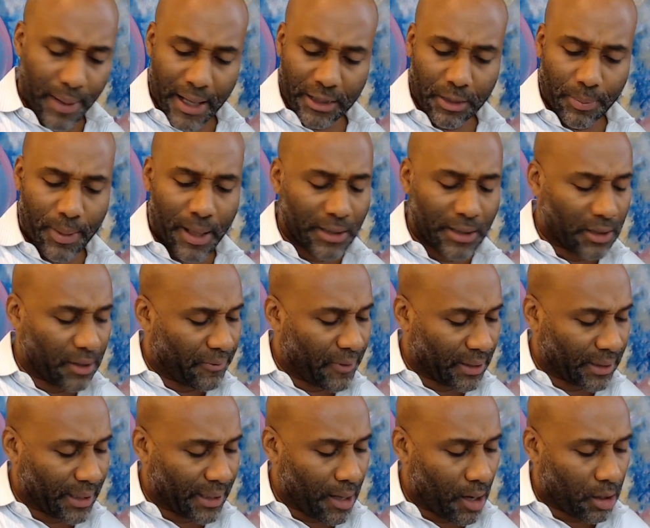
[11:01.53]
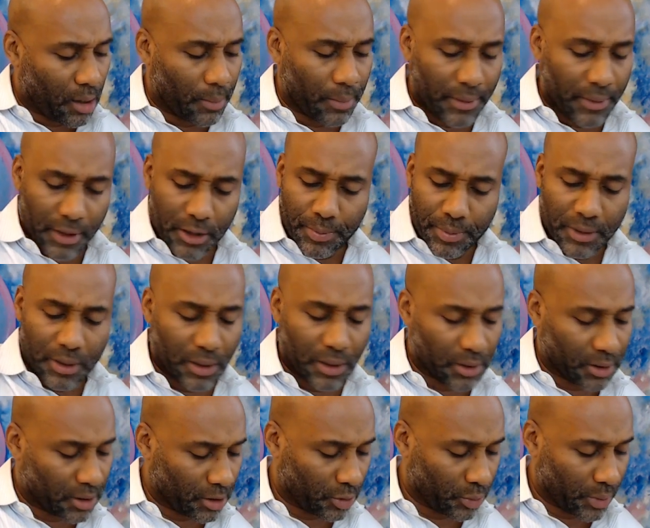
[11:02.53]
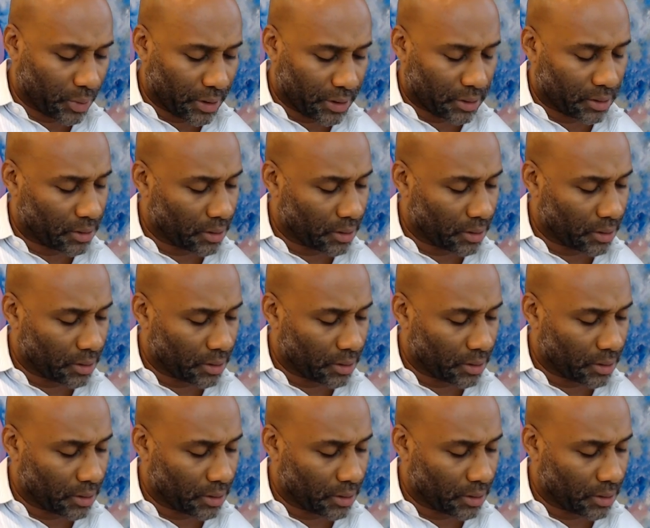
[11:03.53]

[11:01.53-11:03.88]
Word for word: could possibly affect the outcome of this particular situation